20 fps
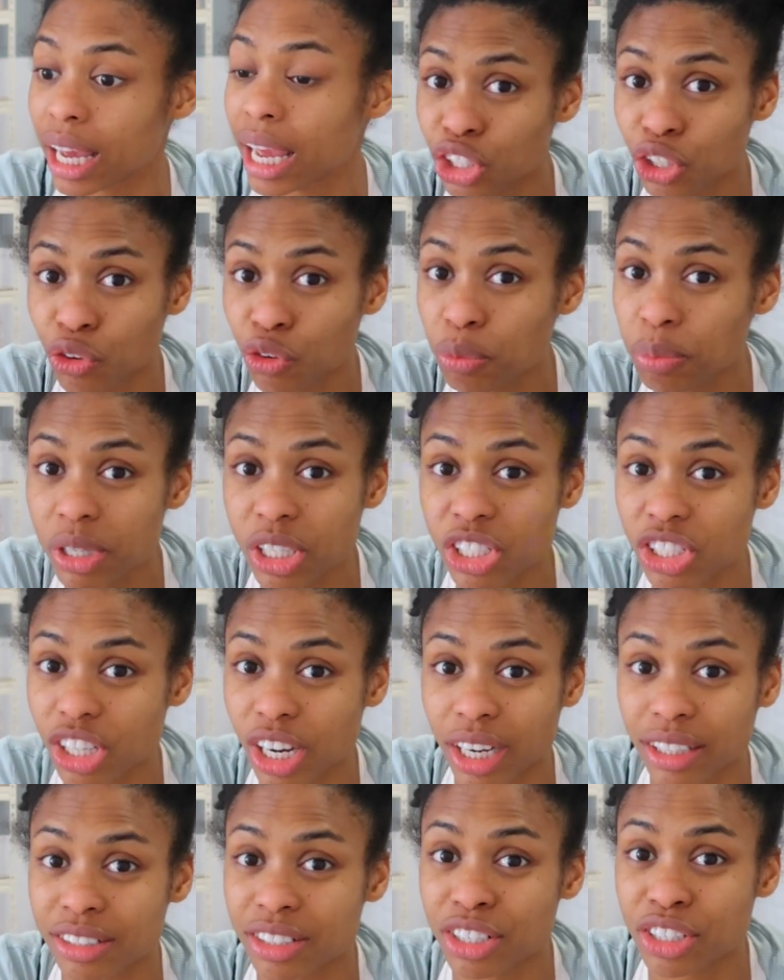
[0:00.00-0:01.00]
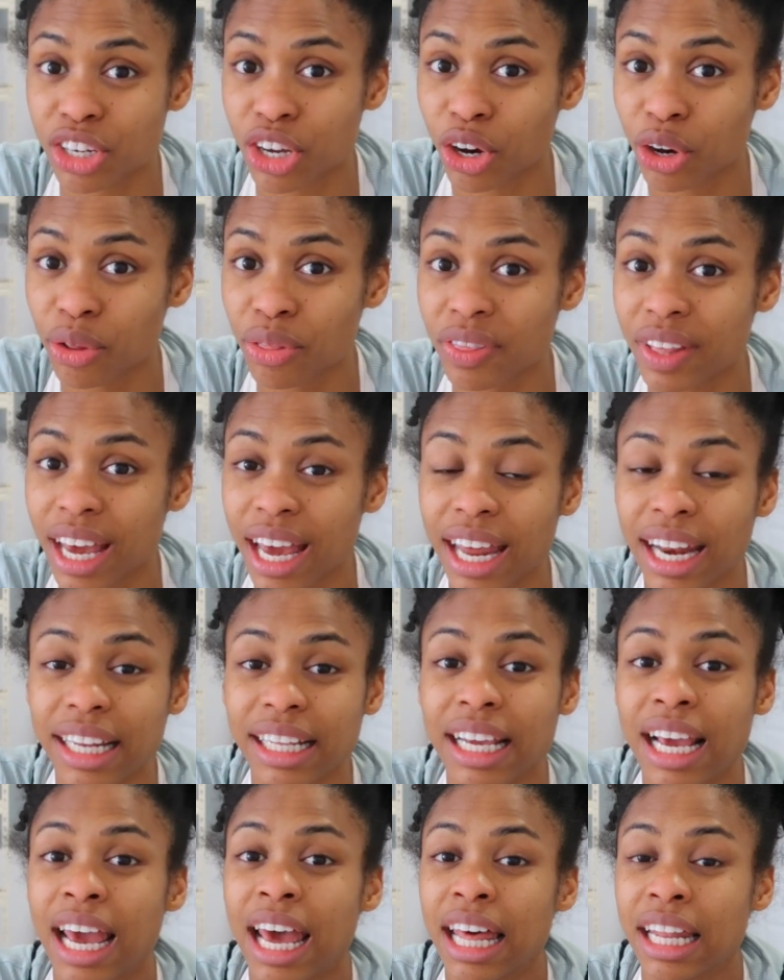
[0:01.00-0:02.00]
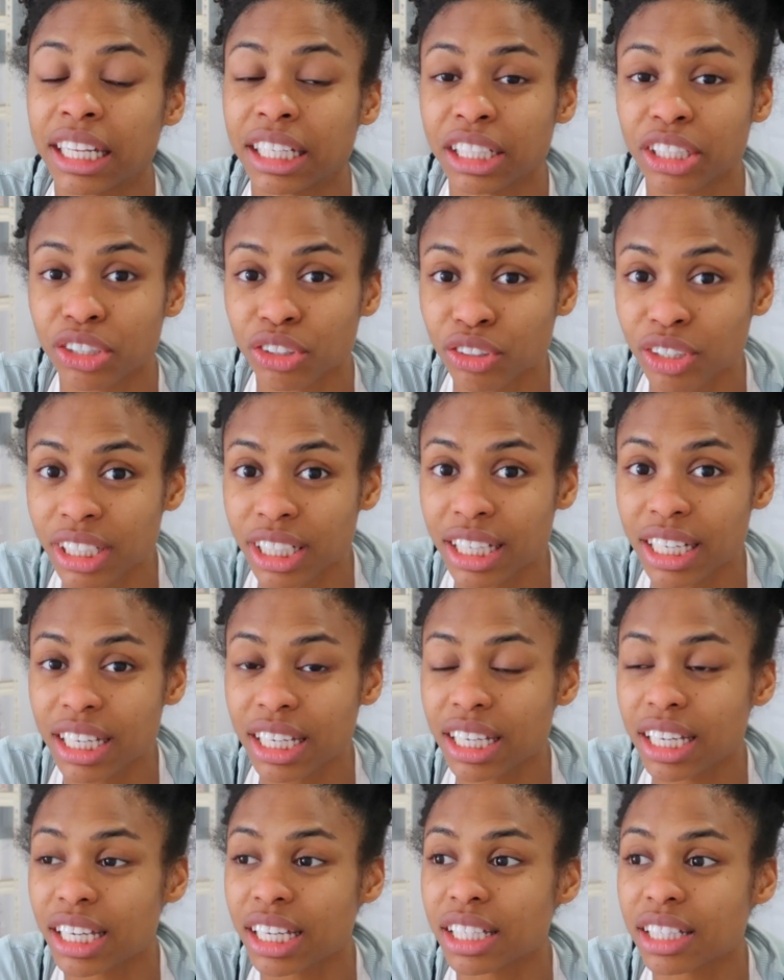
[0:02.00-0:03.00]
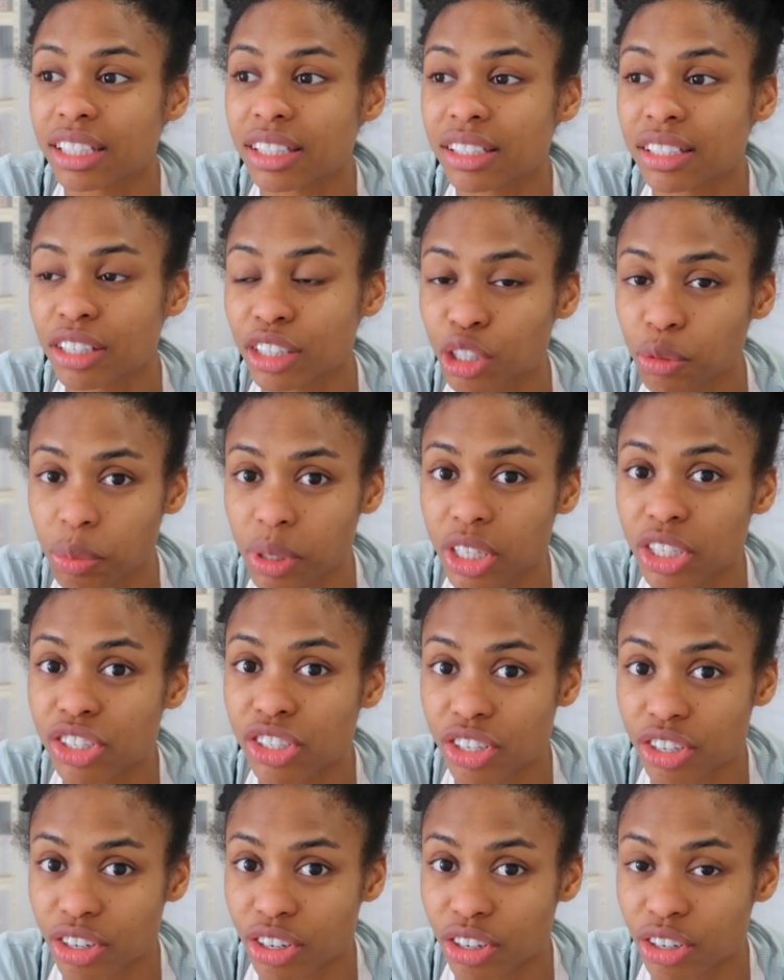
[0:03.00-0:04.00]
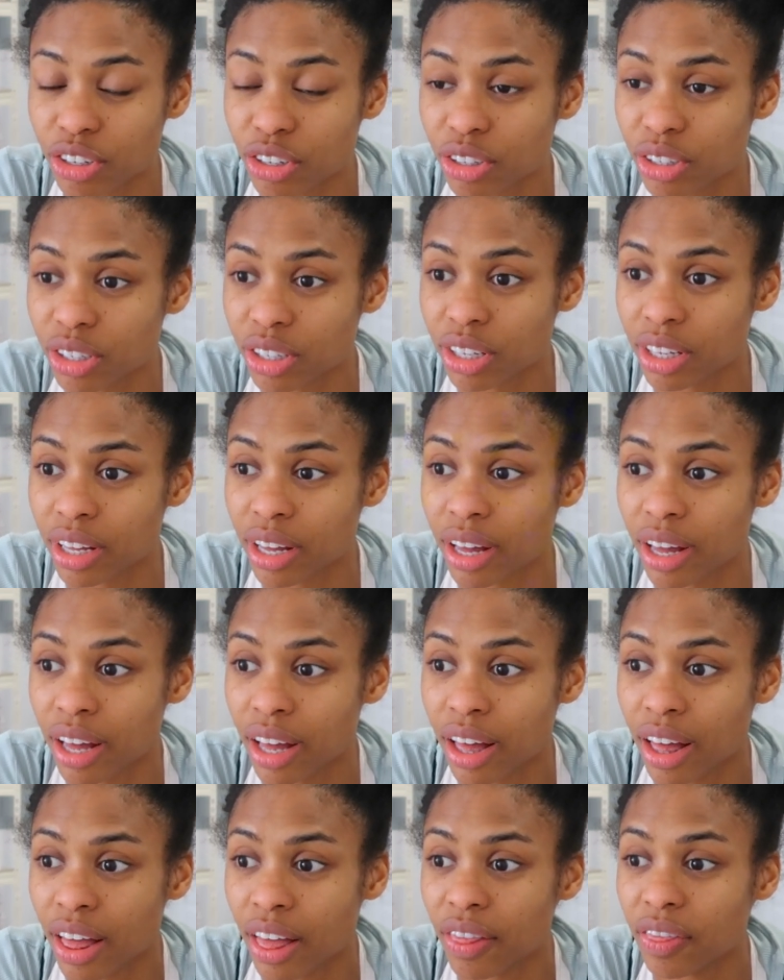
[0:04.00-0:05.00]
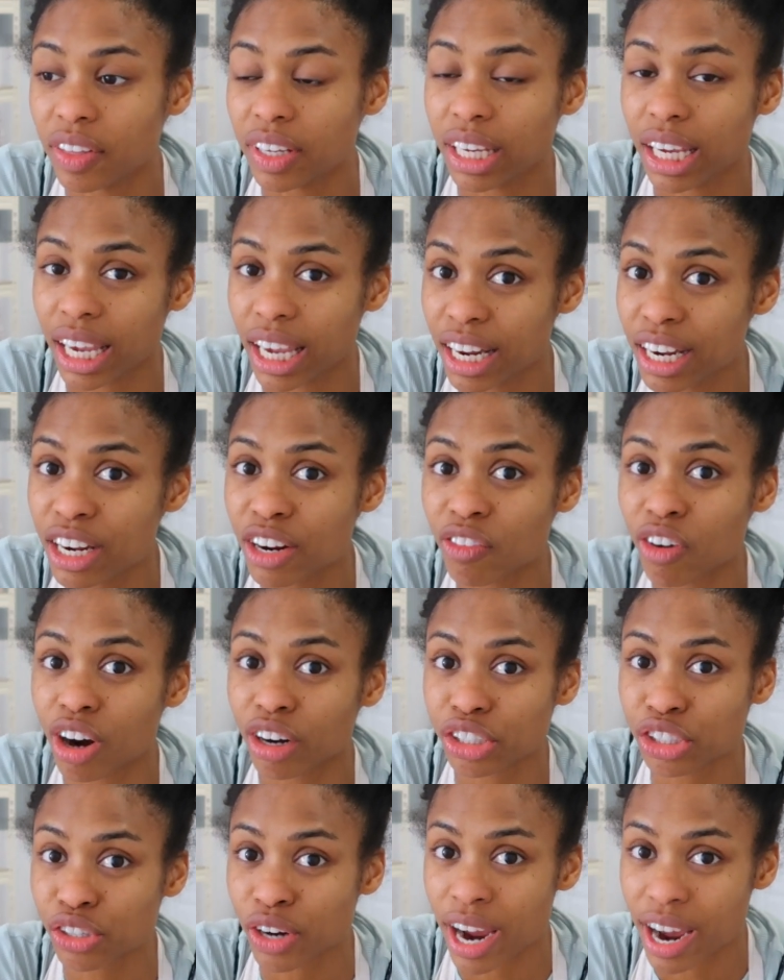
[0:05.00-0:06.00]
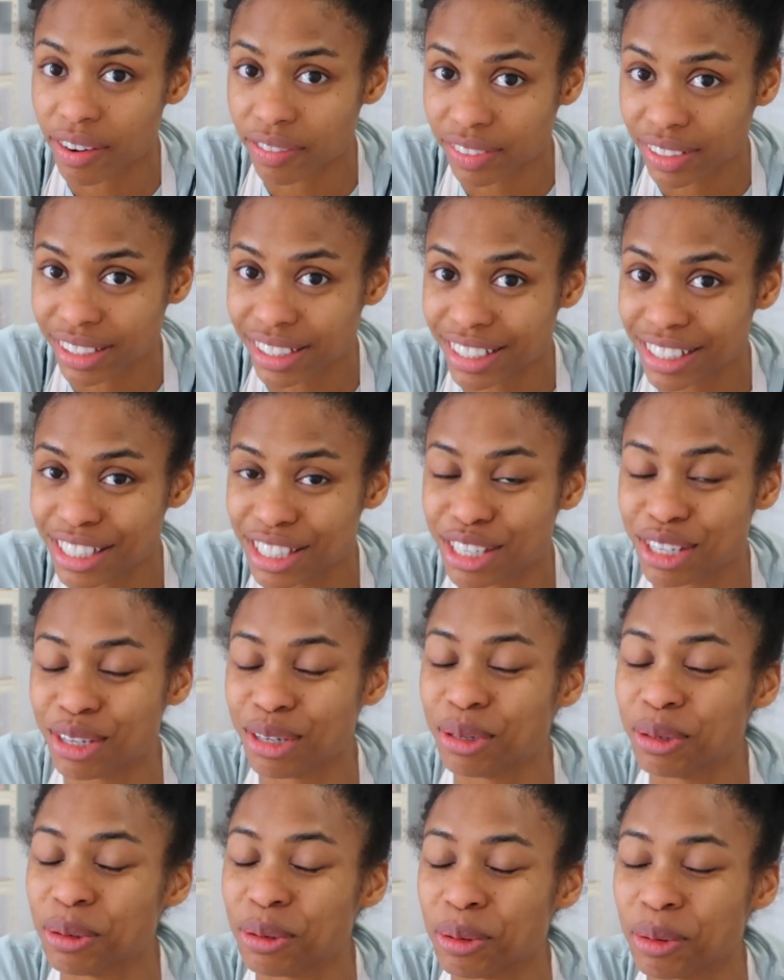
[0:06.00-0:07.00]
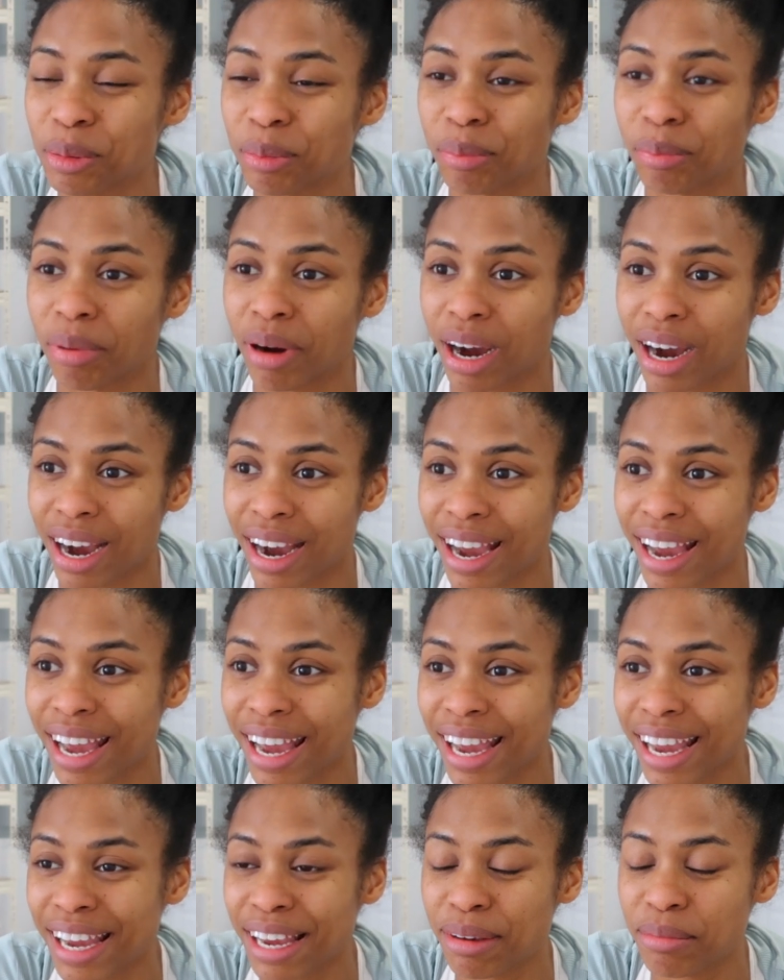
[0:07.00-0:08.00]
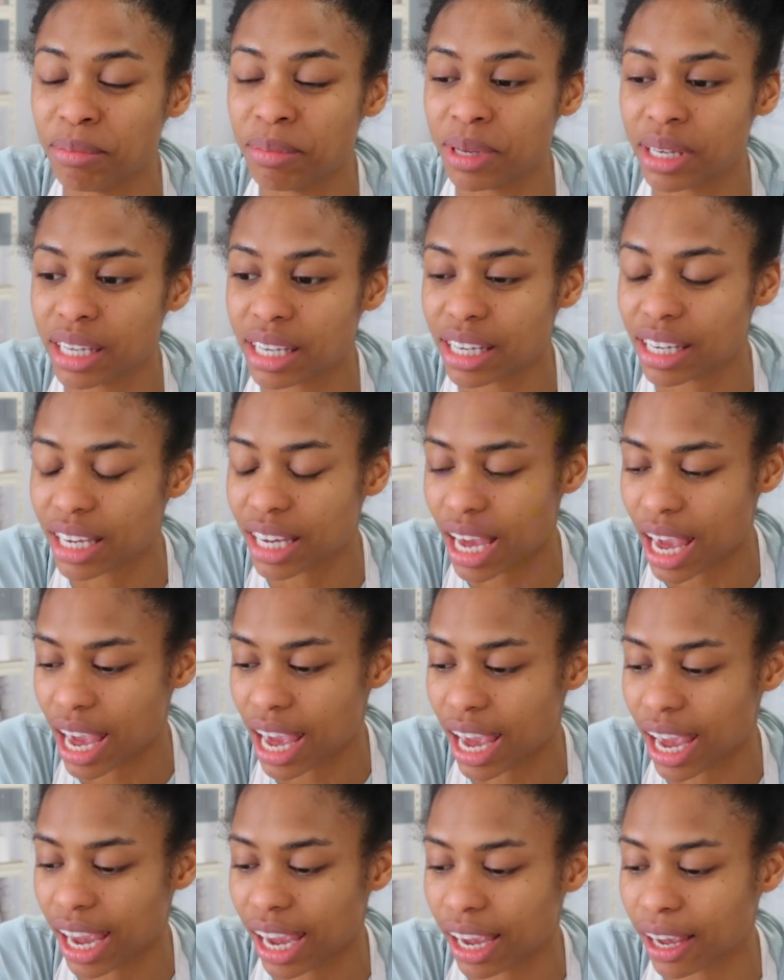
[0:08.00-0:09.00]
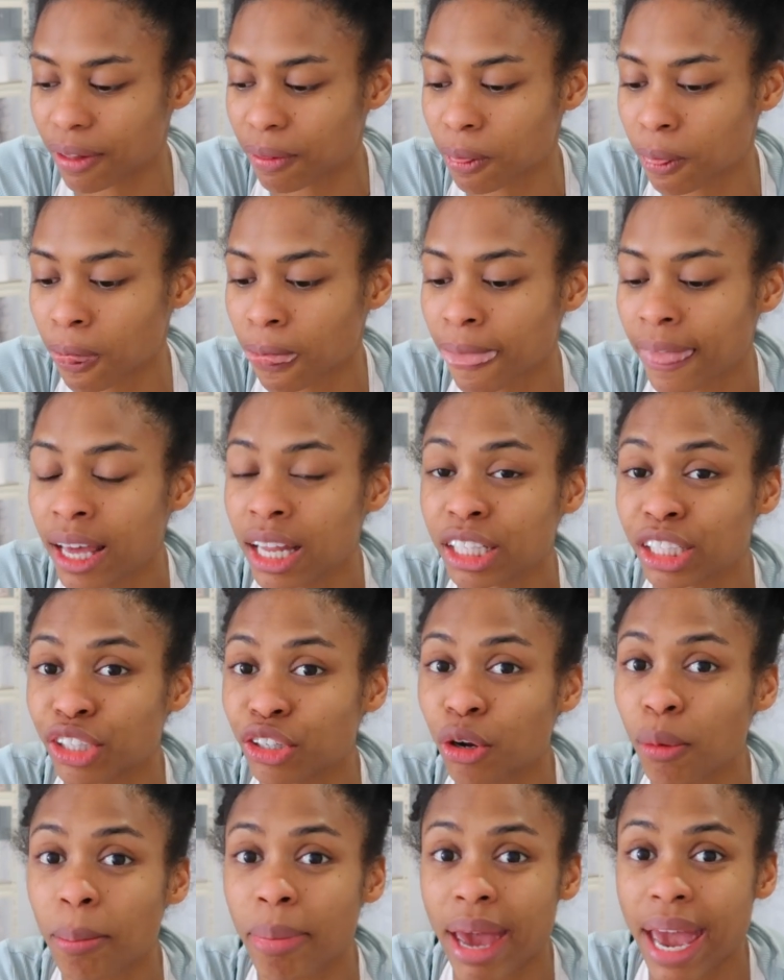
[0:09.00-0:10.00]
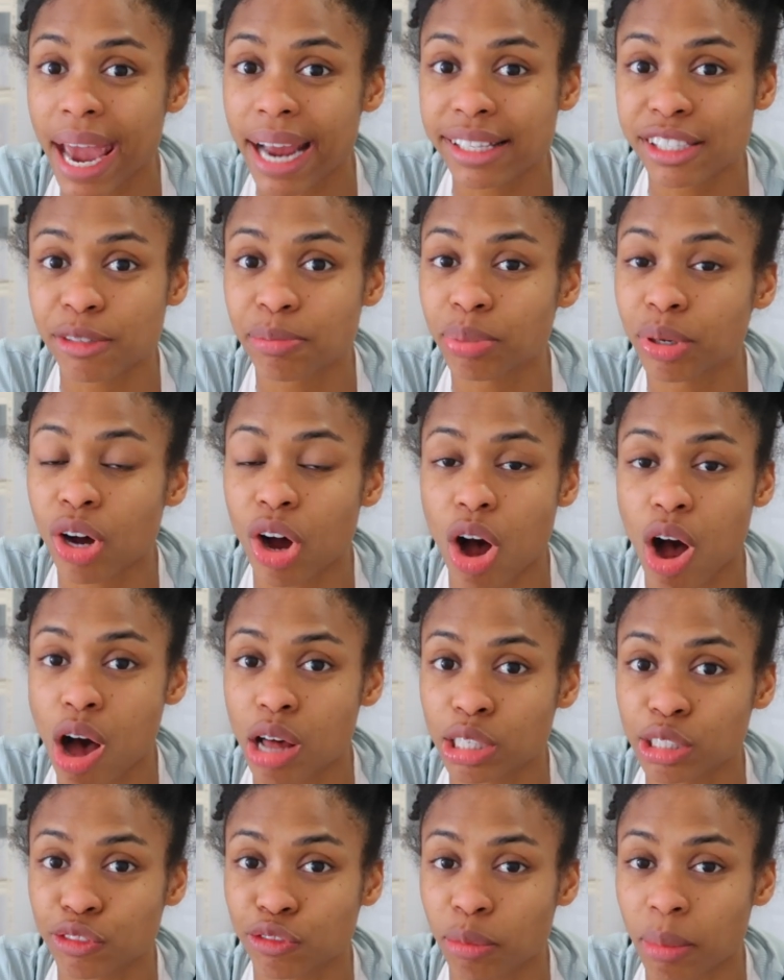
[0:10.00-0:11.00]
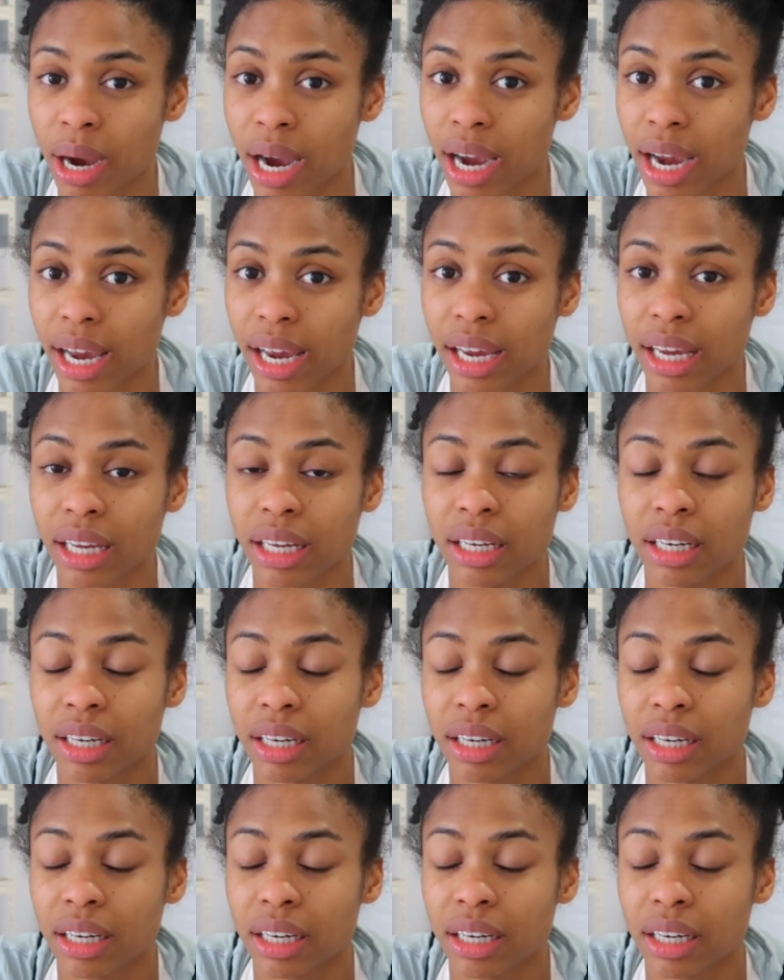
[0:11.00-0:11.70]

You would be shocked to know that literally it took me till the end of our traveling to buy me a little bag to put all of my